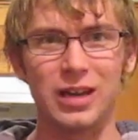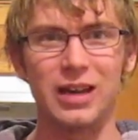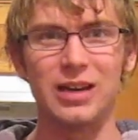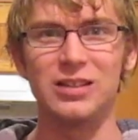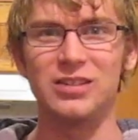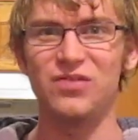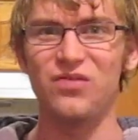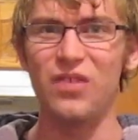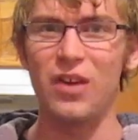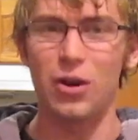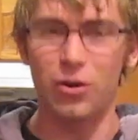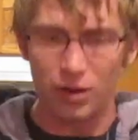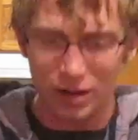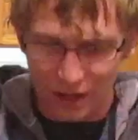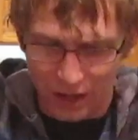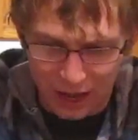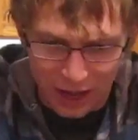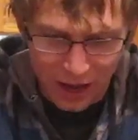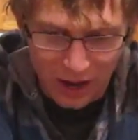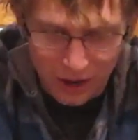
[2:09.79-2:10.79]
And it's
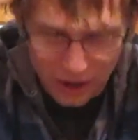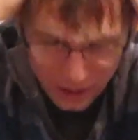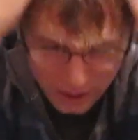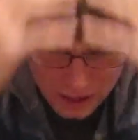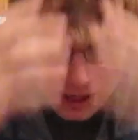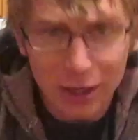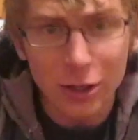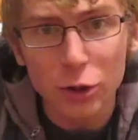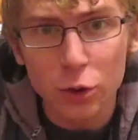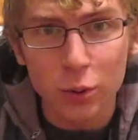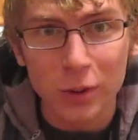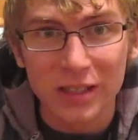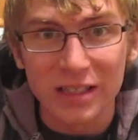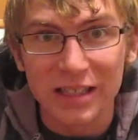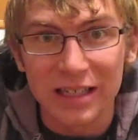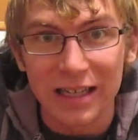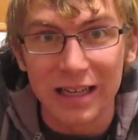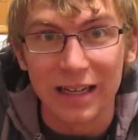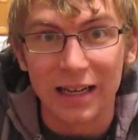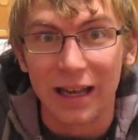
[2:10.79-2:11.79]
very
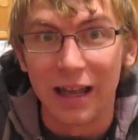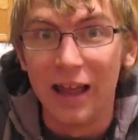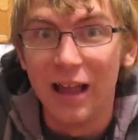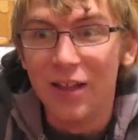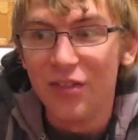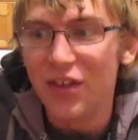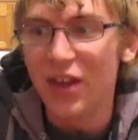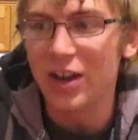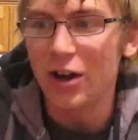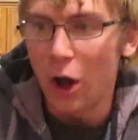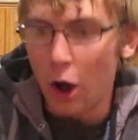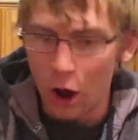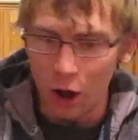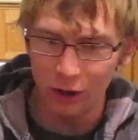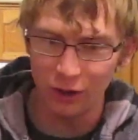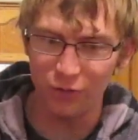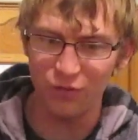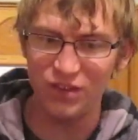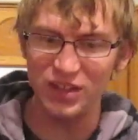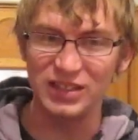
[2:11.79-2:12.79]
interesting that
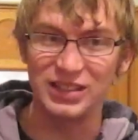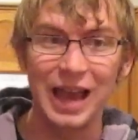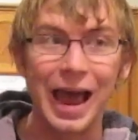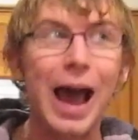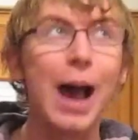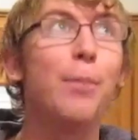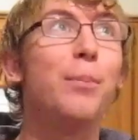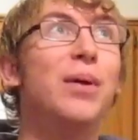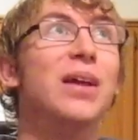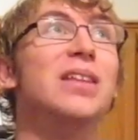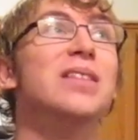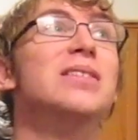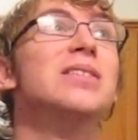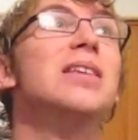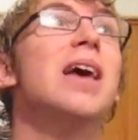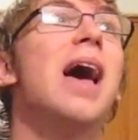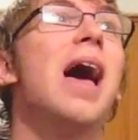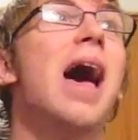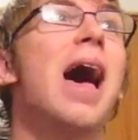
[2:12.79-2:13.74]
all of this happens